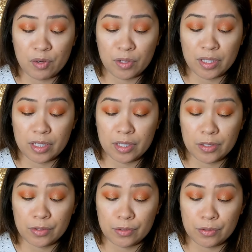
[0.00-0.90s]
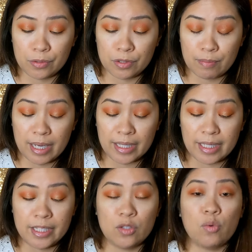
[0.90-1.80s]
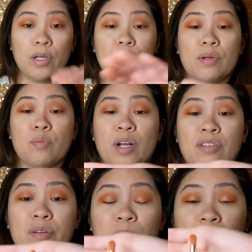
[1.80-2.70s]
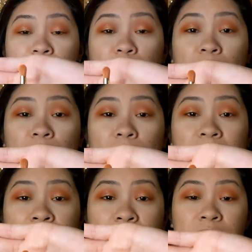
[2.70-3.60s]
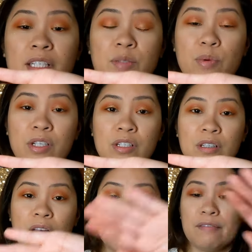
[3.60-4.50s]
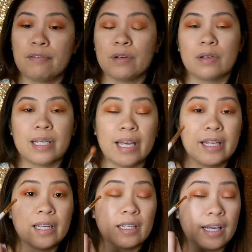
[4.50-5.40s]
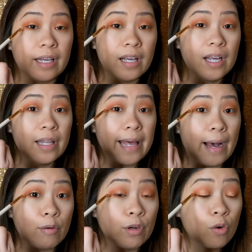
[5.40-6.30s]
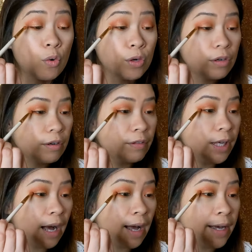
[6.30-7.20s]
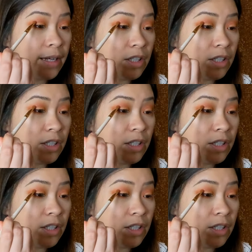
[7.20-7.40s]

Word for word: going to use my E21 brush from ColourPop. I love this brush a lot for getting like the outer corner of the eye and